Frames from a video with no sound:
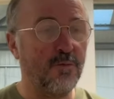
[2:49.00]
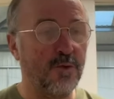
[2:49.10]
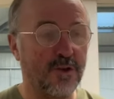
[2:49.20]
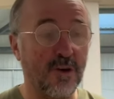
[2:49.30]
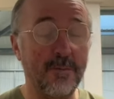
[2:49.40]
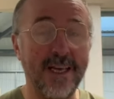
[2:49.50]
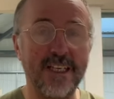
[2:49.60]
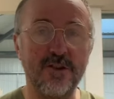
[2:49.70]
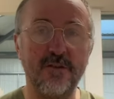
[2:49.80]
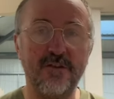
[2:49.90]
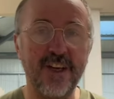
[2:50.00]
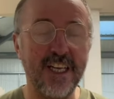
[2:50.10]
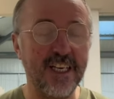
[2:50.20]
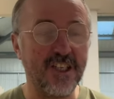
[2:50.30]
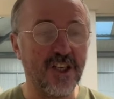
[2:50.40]
was going to make some
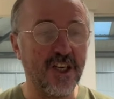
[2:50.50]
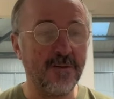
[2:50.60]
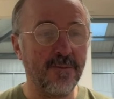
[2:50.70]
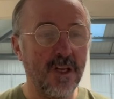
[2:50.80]
furniture,